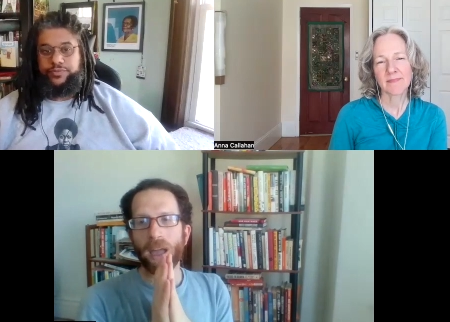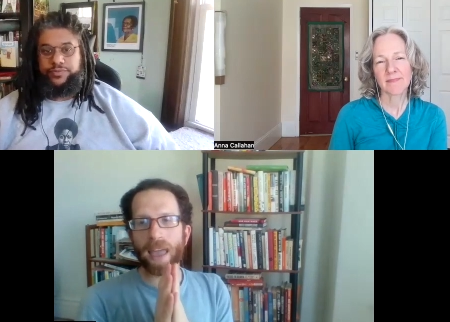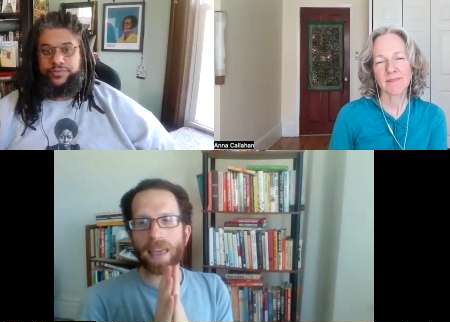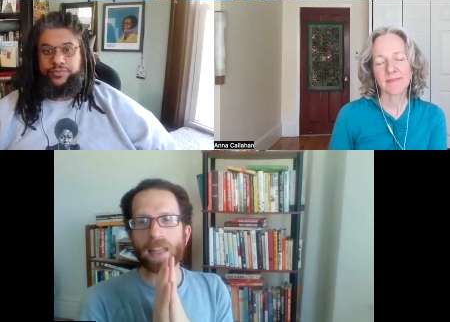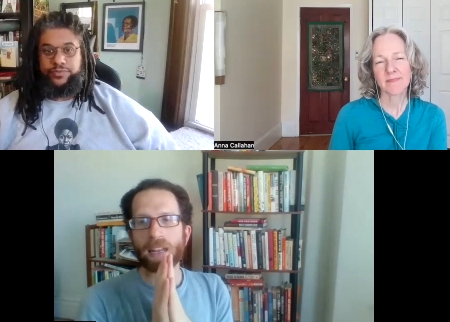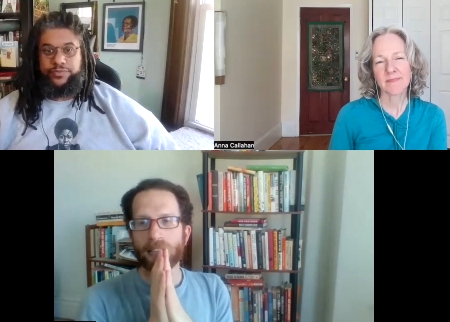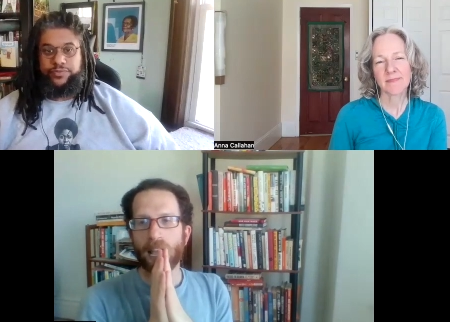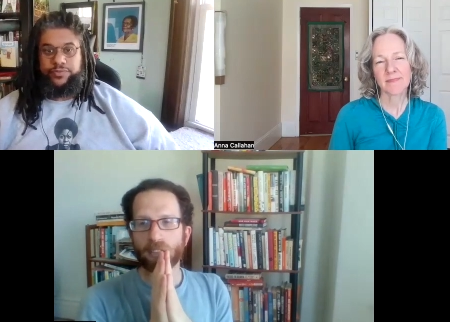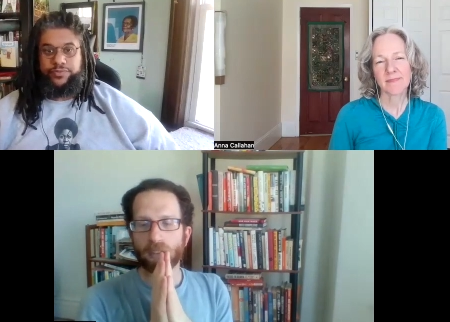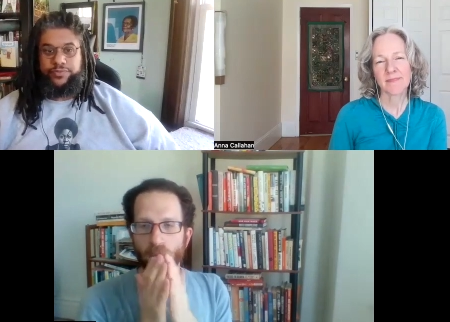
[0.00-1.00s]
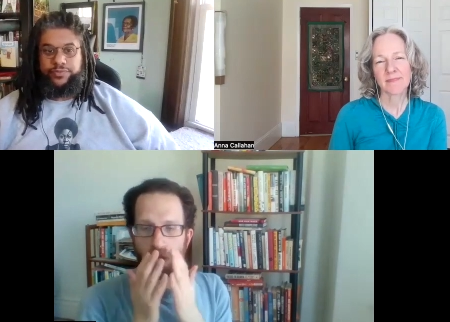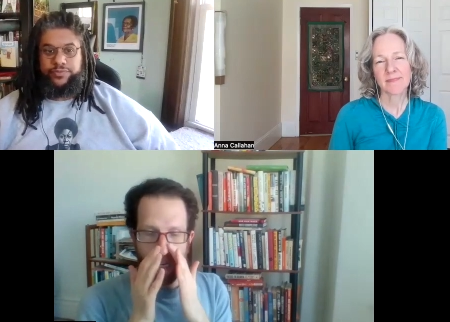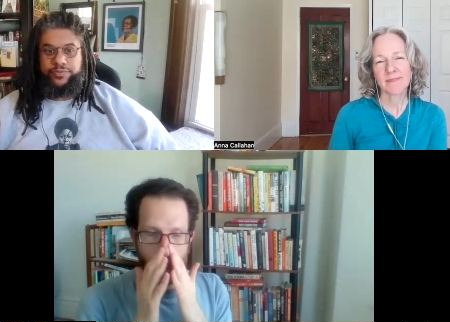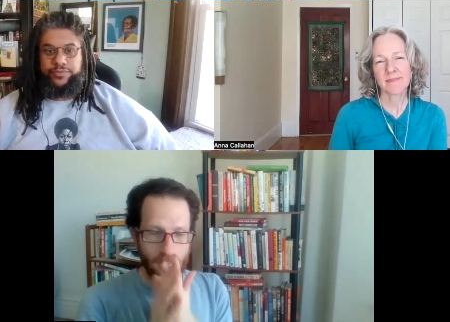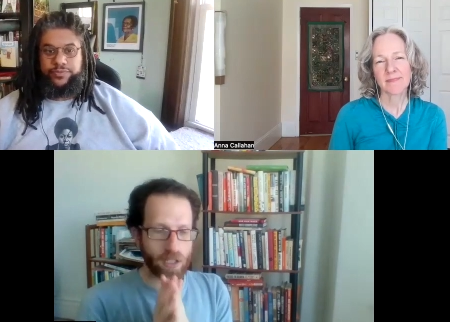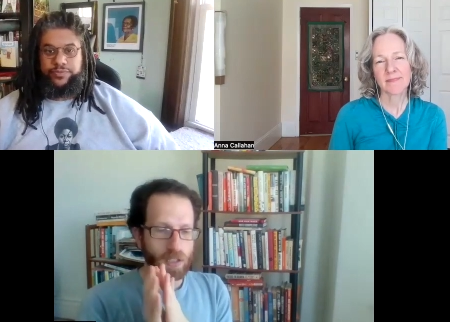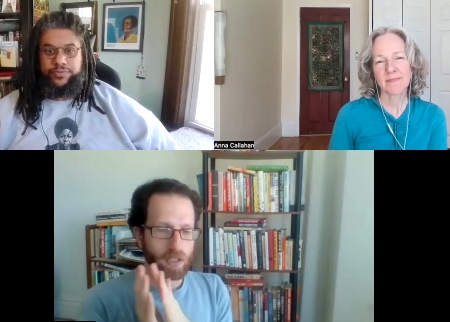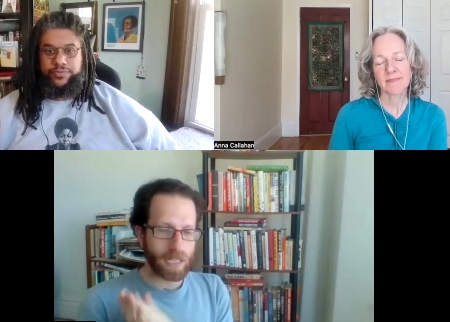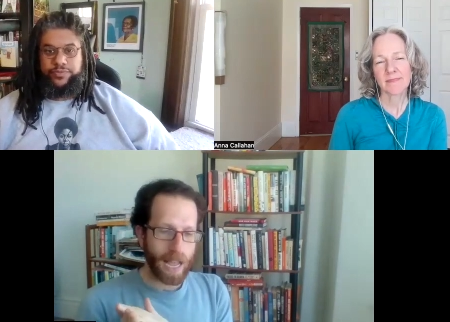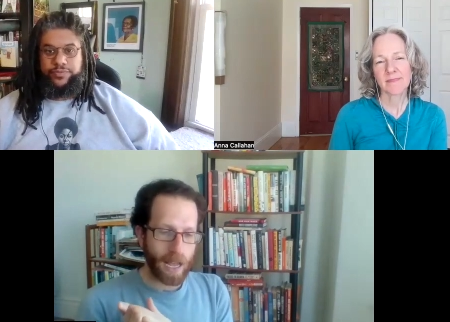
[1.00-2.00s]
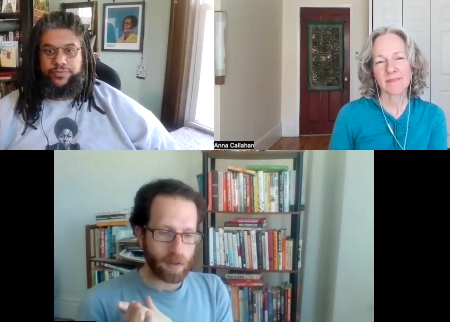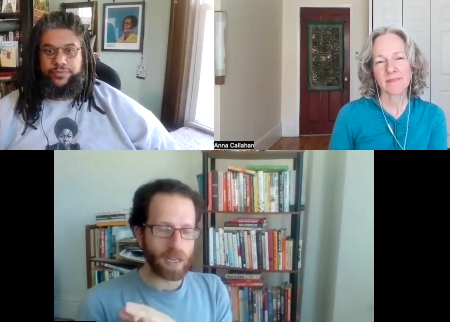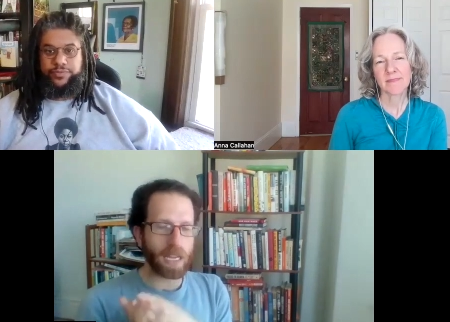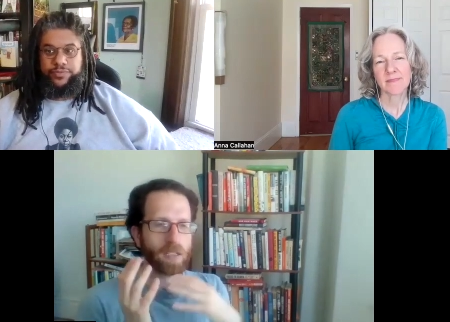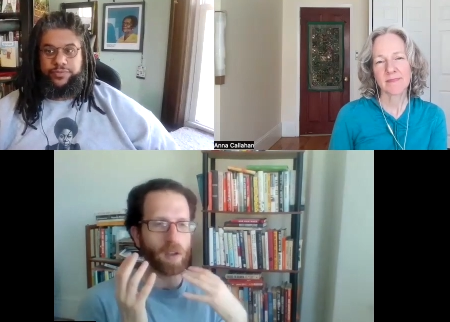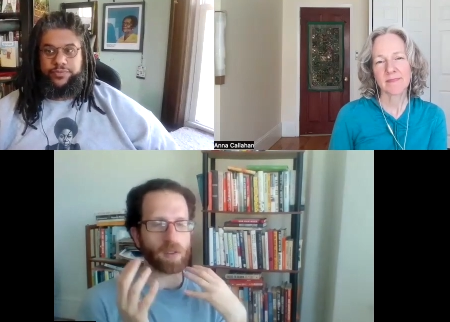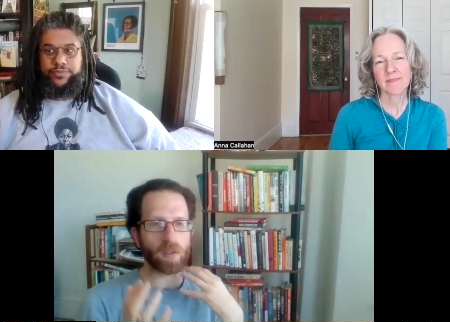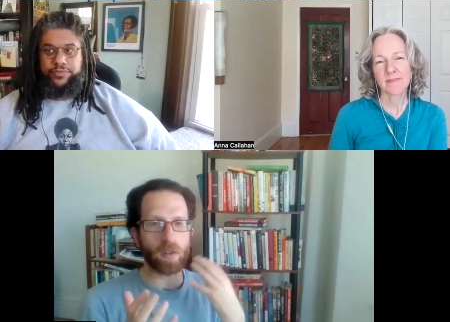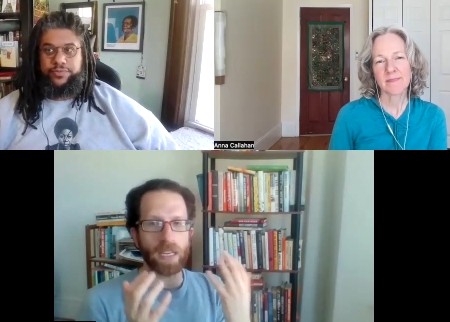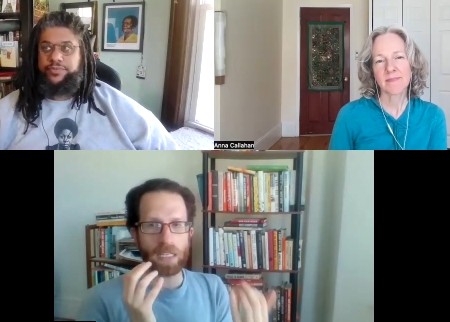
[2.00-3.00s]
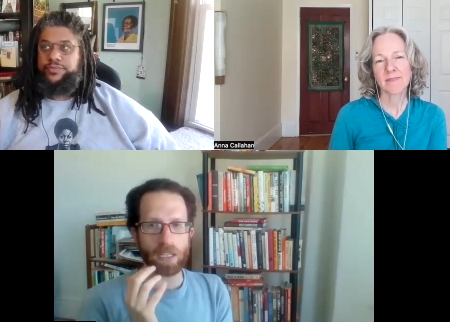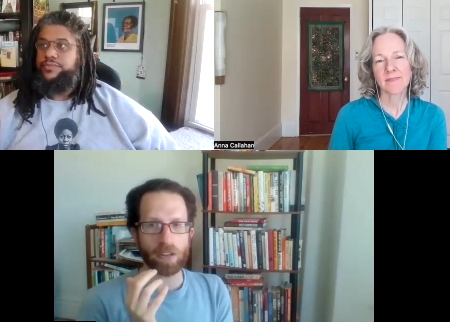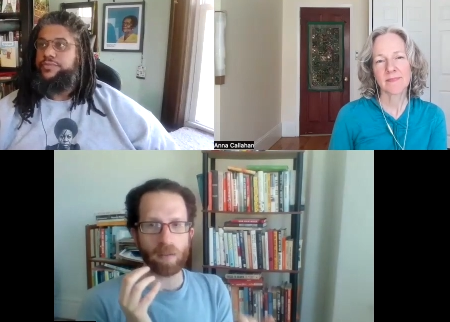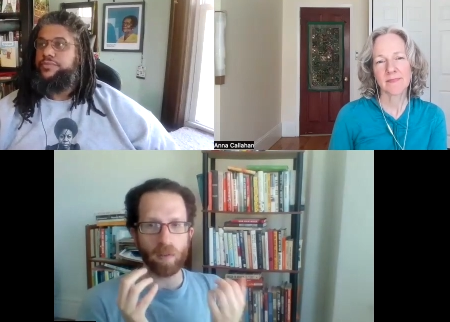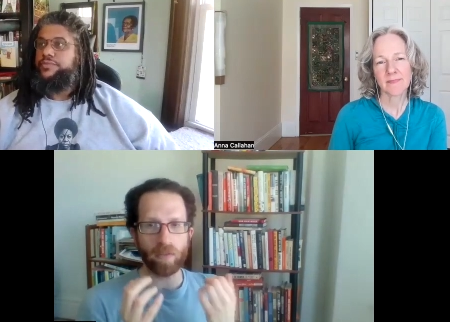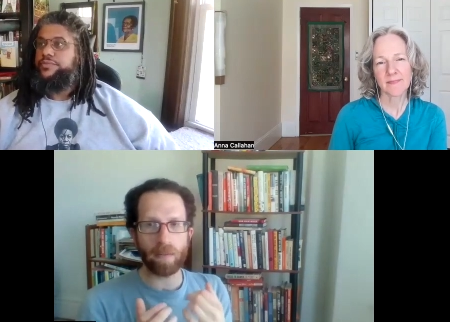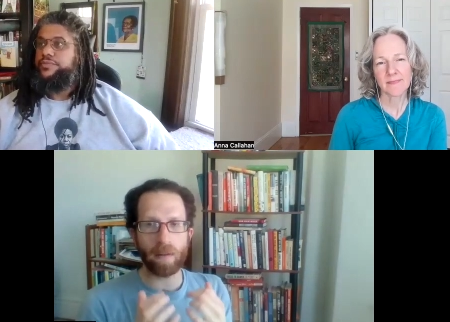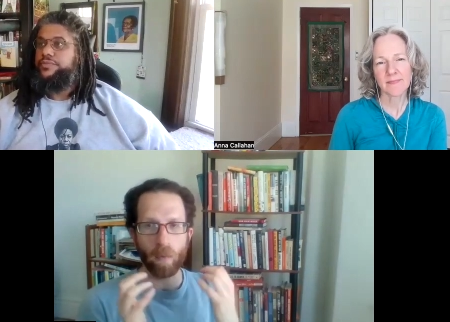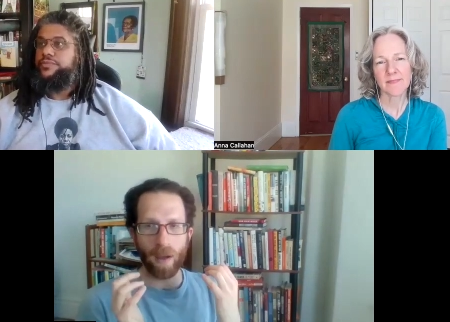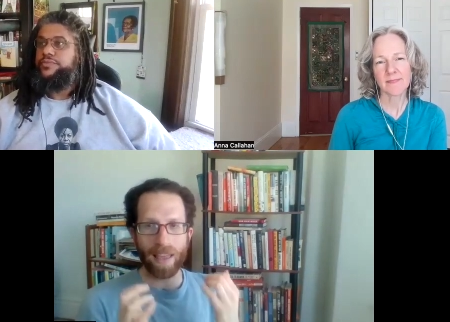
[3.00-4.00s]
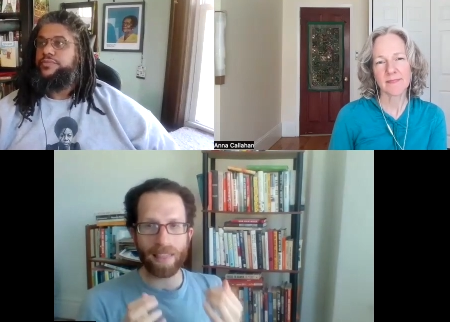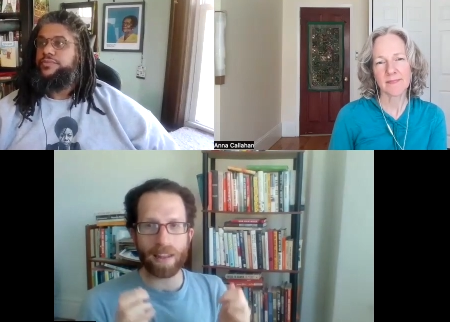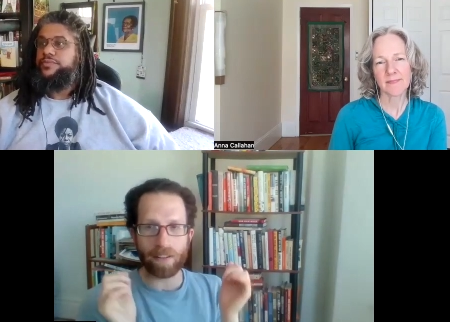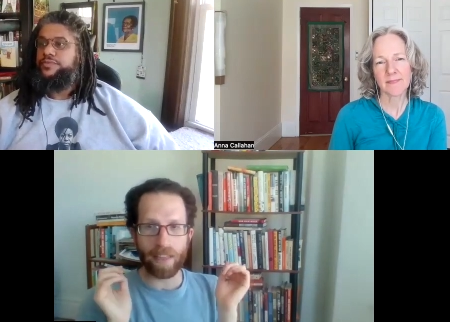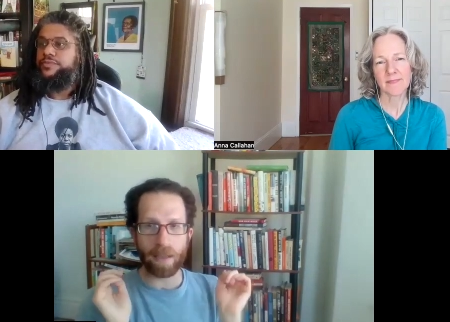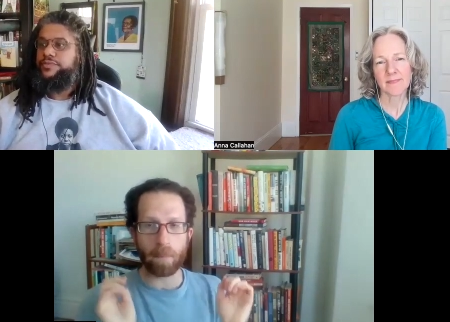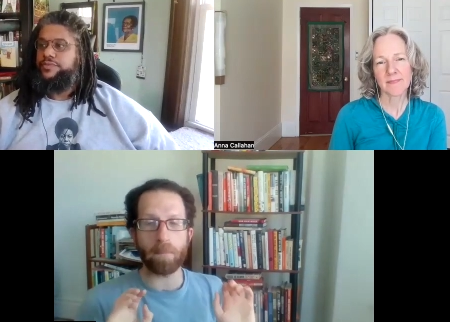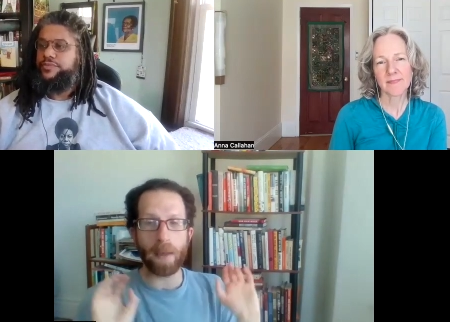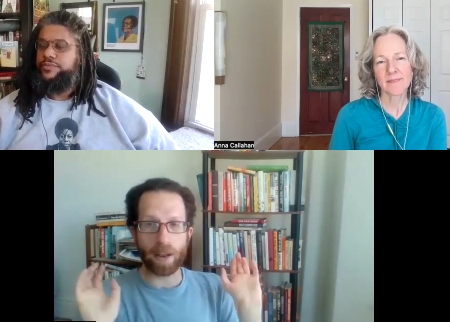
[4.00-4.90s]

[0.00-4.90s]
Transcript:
Speaker 1: way that is actually more ecological sound it's also easier to move them in a way that are like